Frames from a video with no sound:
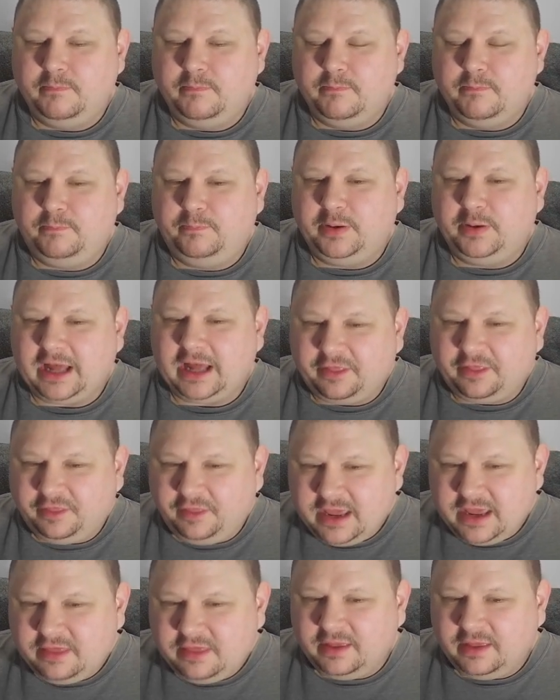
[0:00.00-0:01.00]
But I
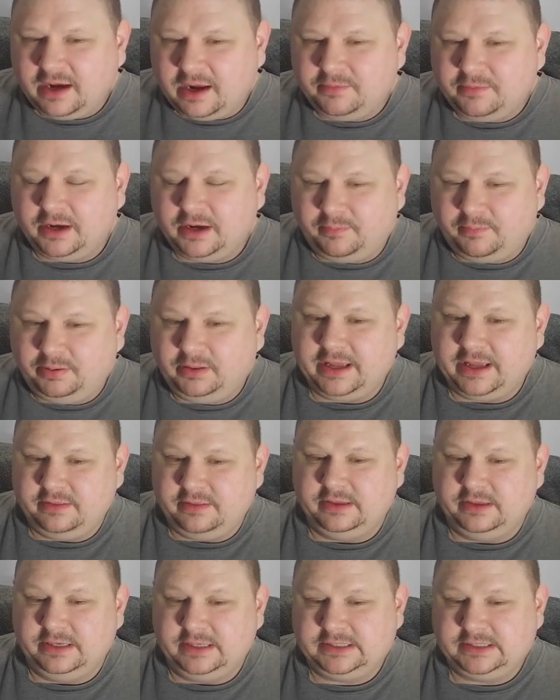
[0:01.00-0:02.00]
think that I'm going to play
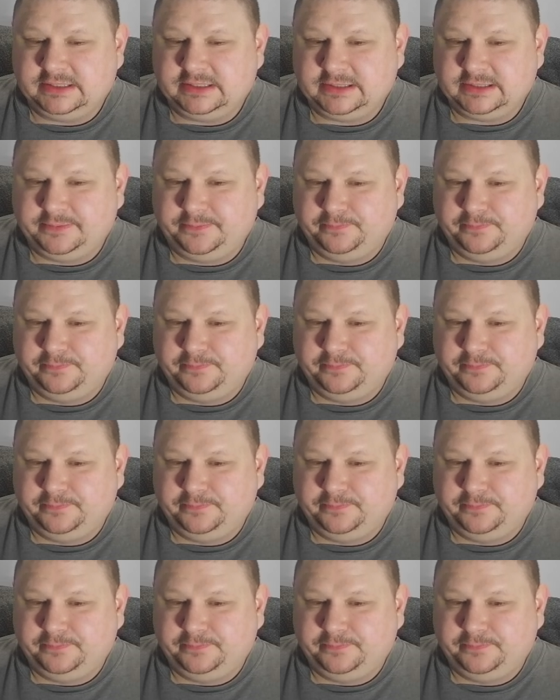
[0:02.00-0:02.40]
this.